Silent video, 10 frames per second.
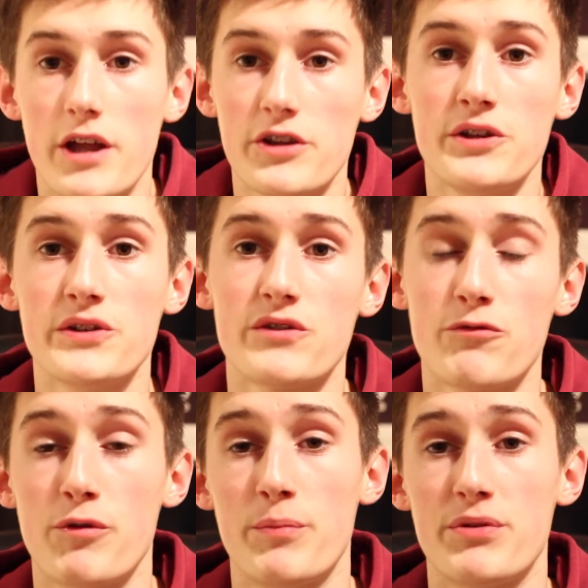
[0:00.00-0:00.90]
Now the use
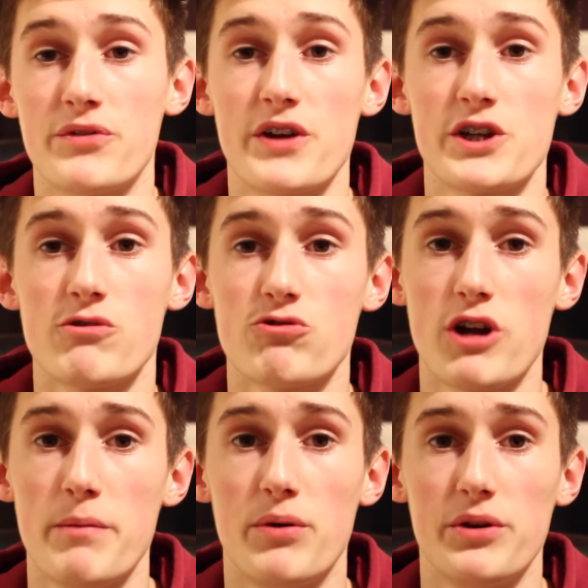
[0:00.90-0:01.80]
of a professional
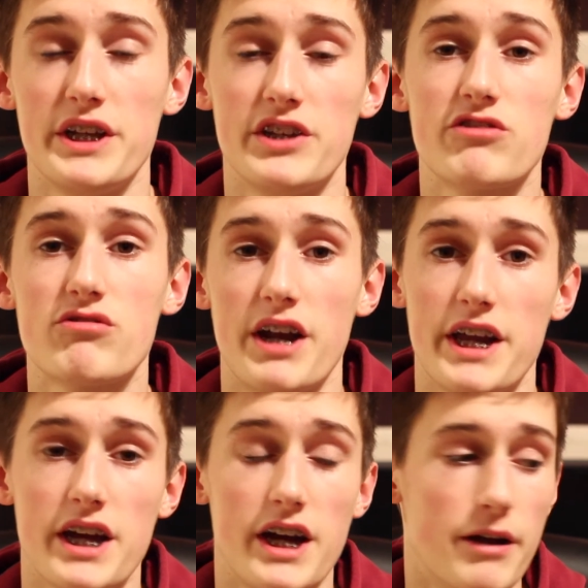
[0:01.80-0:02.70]
tripod is
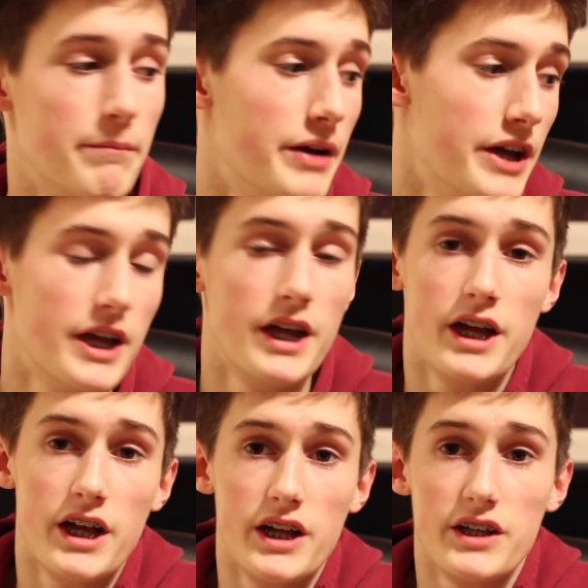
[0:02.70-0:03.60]
great.
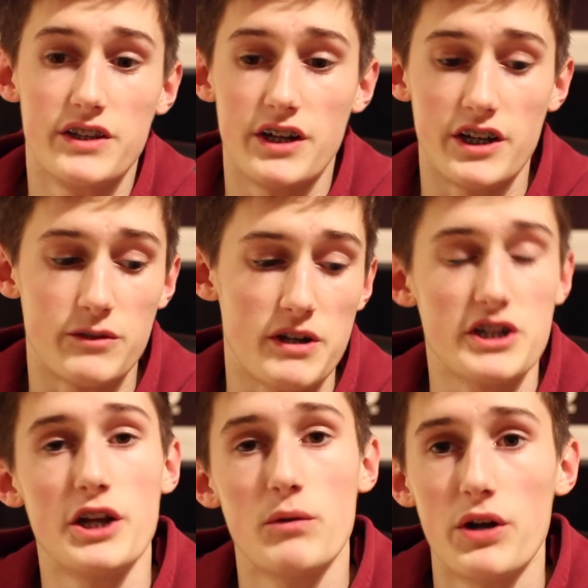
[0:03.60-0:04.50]

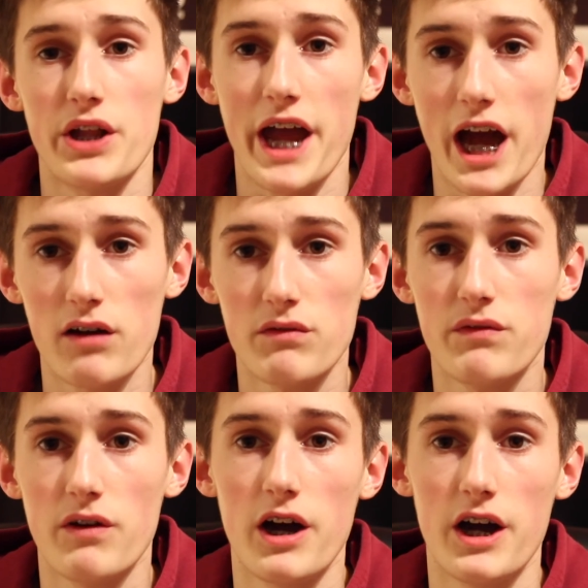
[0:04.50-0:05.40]
Especially the one I
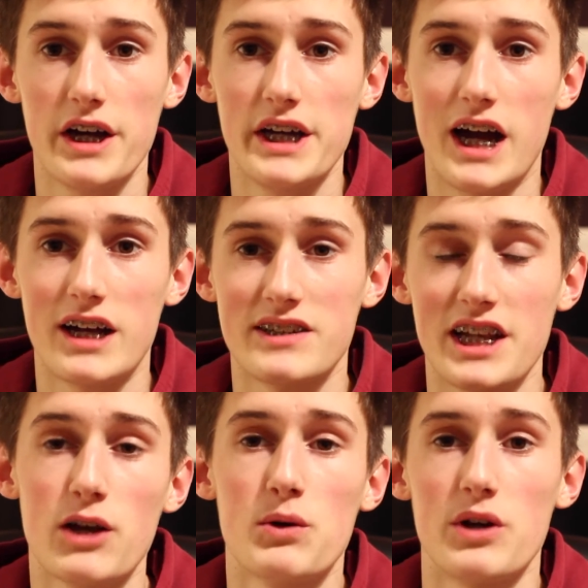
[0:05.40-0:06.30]
have, it has a
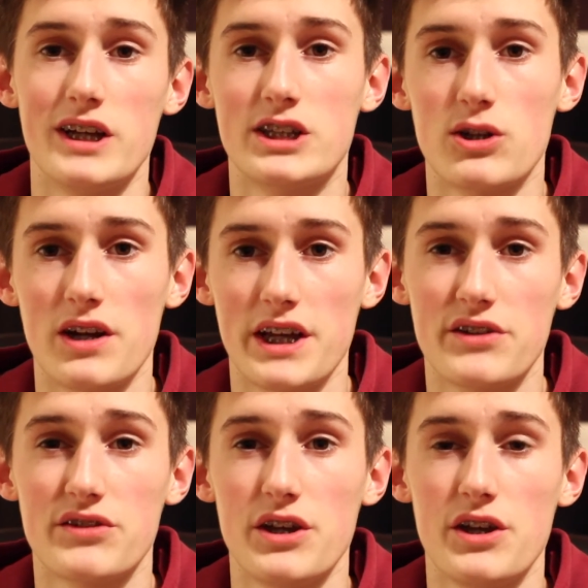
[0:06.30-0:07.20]
liquidized dolly,
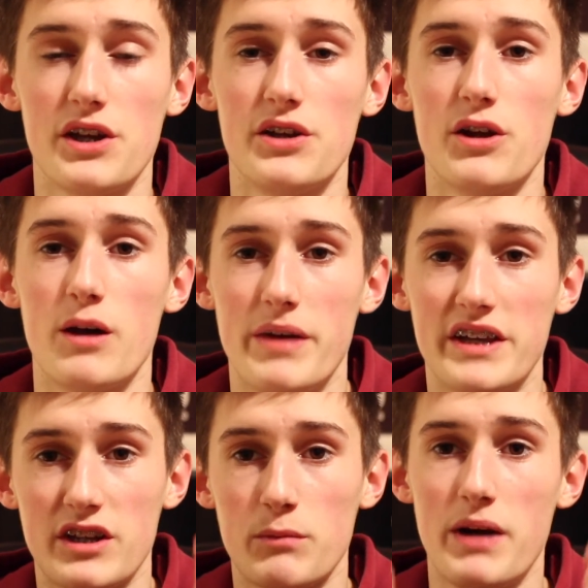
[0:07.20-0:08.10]
so you can do
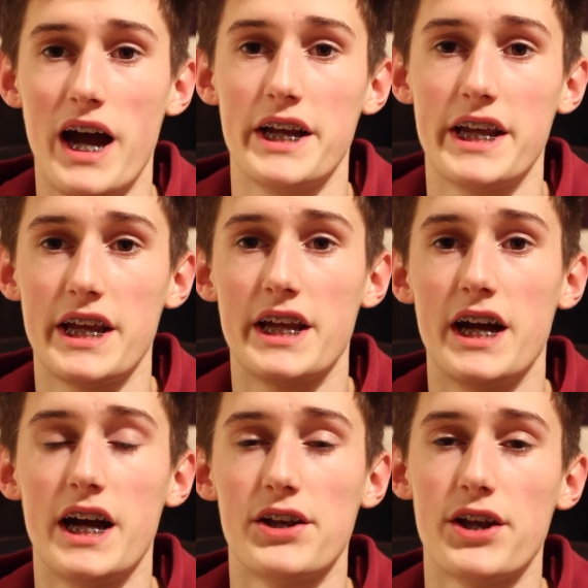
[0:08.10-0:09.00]
amazing panning,
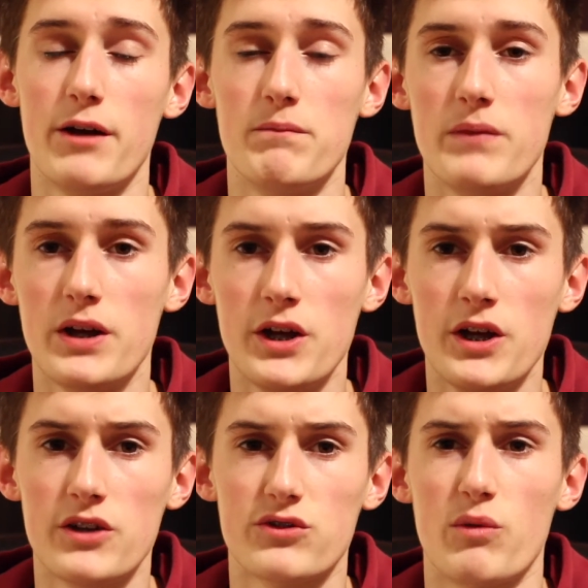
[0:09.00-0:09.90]
and
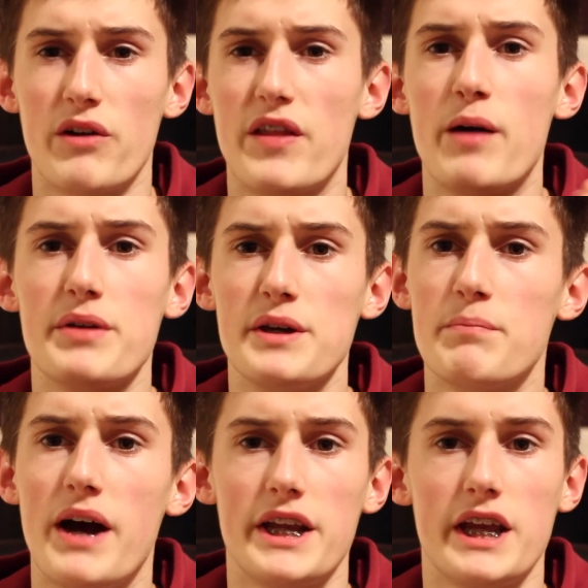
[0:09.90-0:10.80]
so whether that be
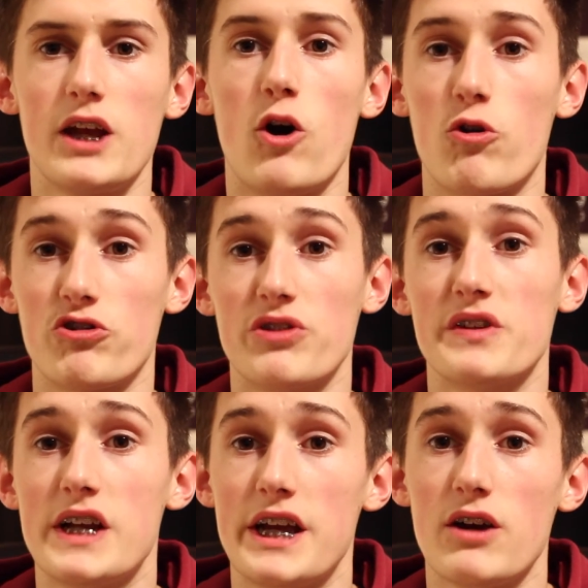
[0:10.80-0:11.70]
panning
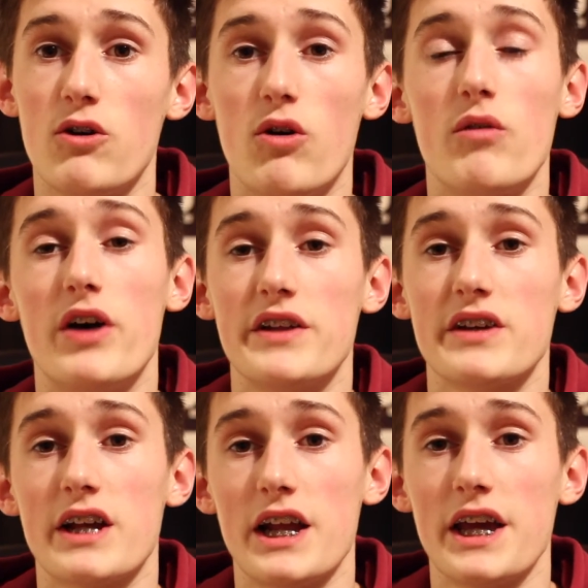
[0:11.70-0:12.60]
horizontally or
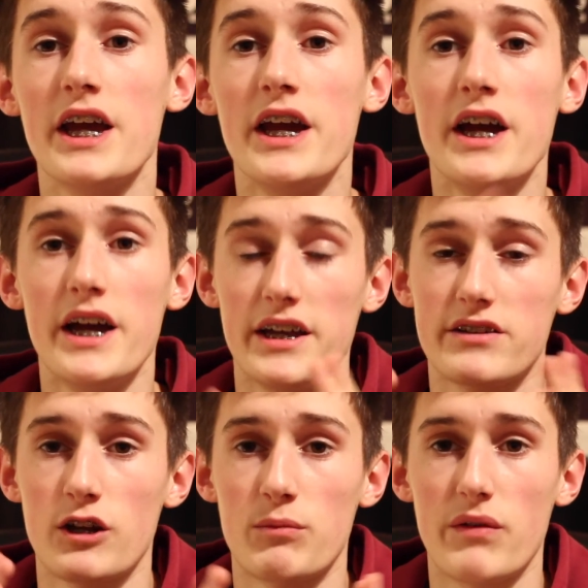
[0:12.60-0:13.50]
vertically, it's
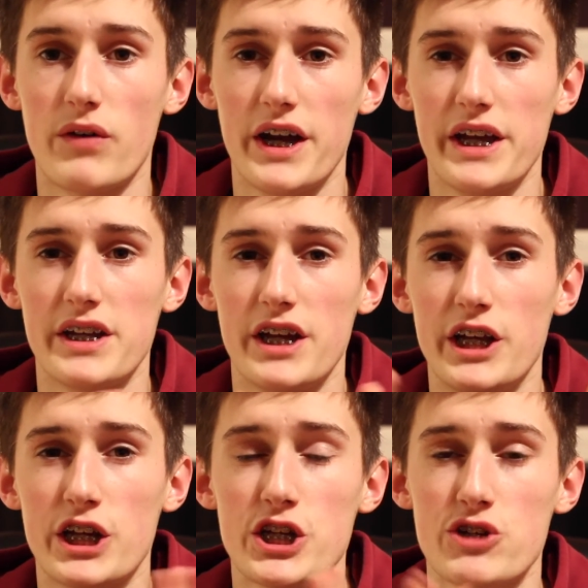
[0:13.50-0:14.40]
going to provide an
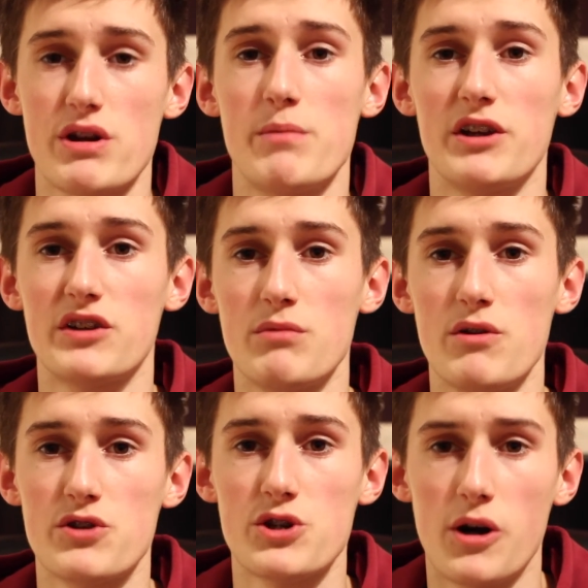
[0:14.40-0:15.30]
extremely
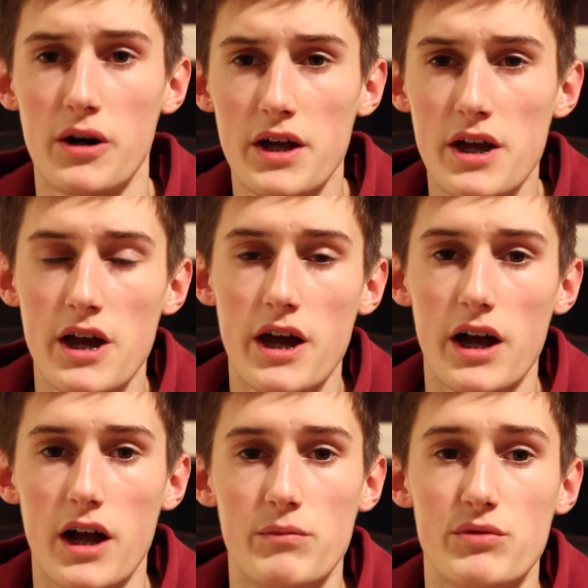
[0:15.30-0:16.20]
smooth shot.
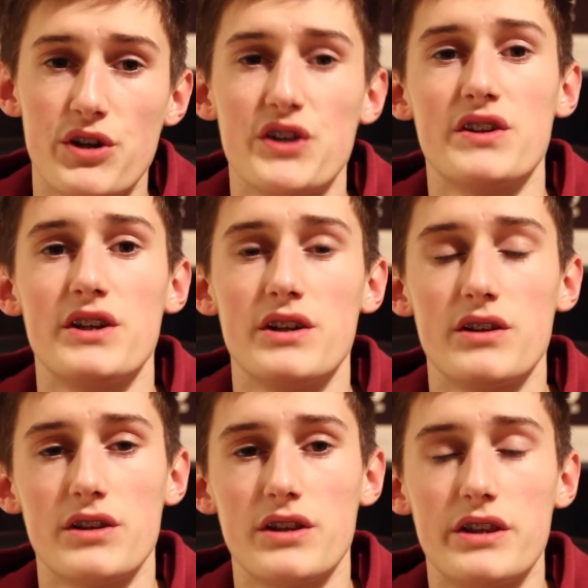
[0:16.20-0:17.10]
And the reason
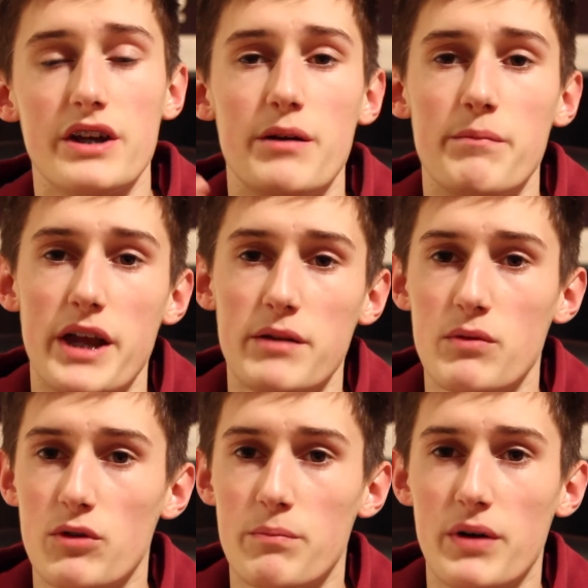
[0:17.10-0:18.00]
that made me
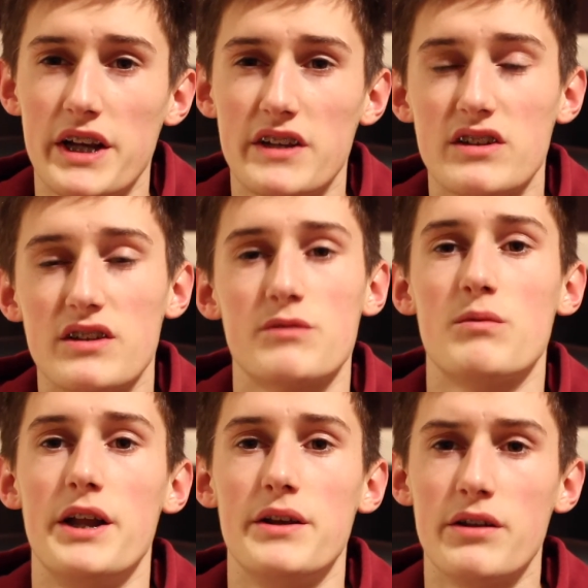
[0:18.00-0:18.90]
want to buy this is
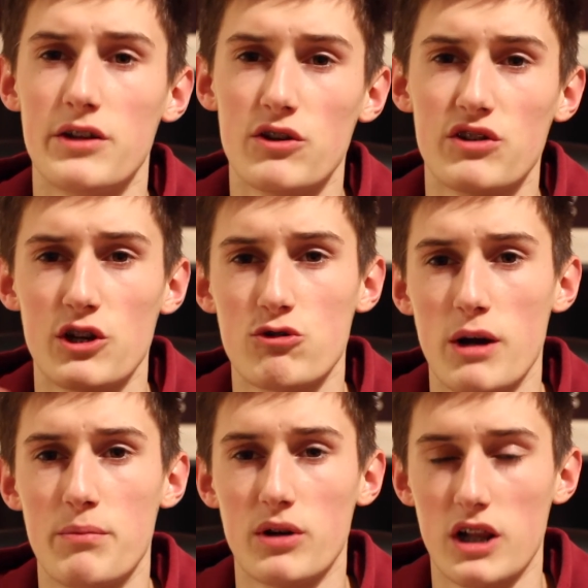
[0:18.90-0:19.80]
when using a
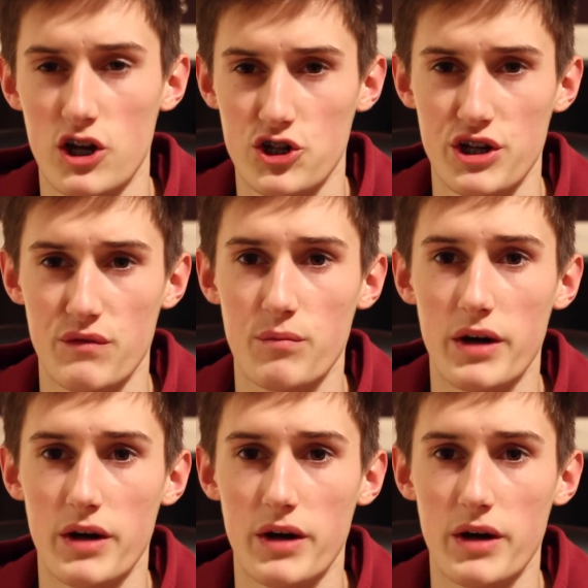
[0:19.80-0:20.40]
tripod last year for